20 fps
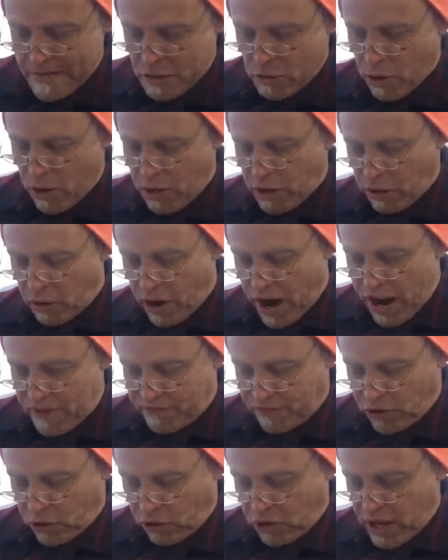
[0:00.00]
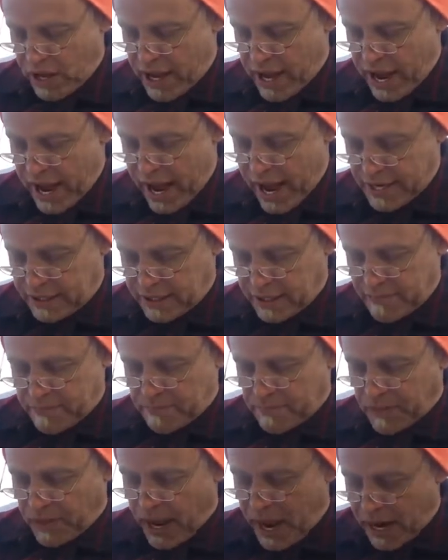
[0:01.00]
We're grateful, as
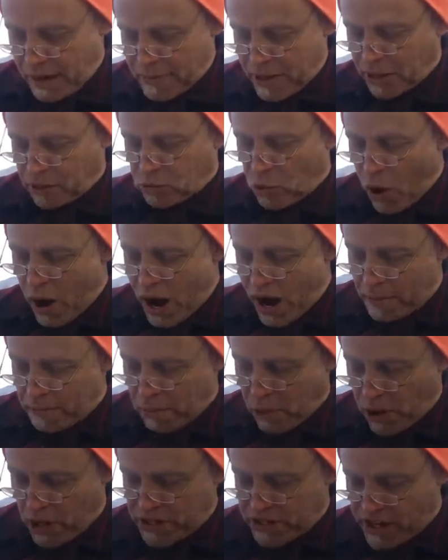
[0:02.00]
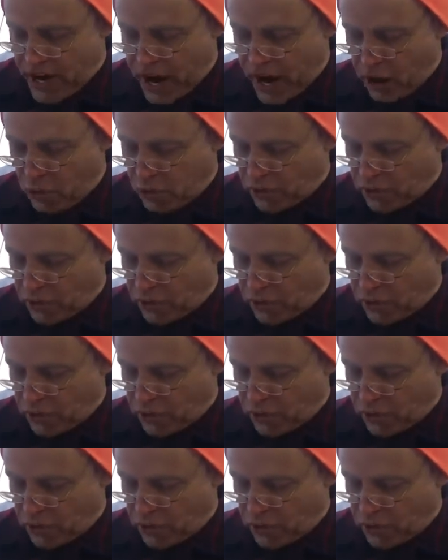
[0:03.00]
Annabelle Dwyer points out,